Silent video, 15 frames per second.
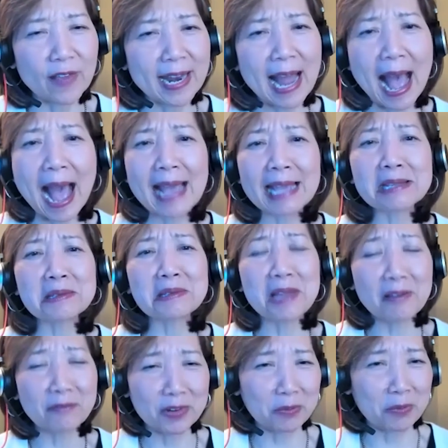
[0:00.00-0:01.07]
And I
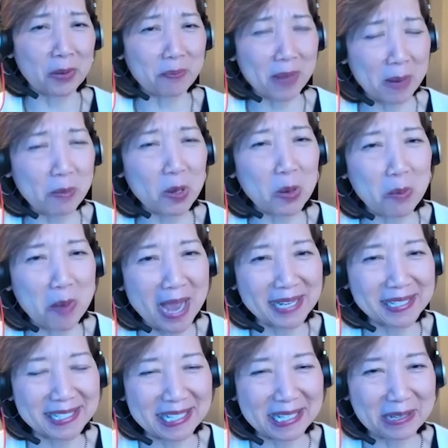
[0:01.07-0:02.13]
love it when people on my
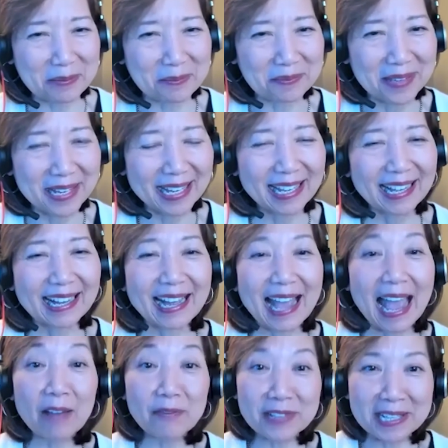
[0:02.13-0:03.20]
team
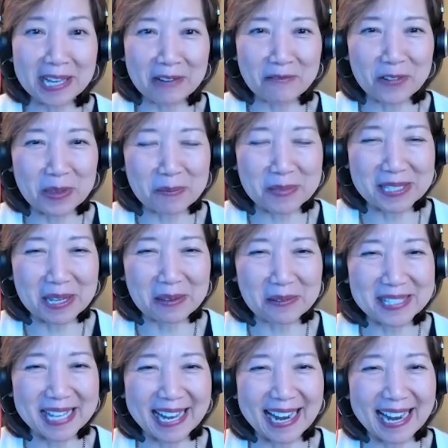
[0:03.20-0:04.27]
advocate for themselves. And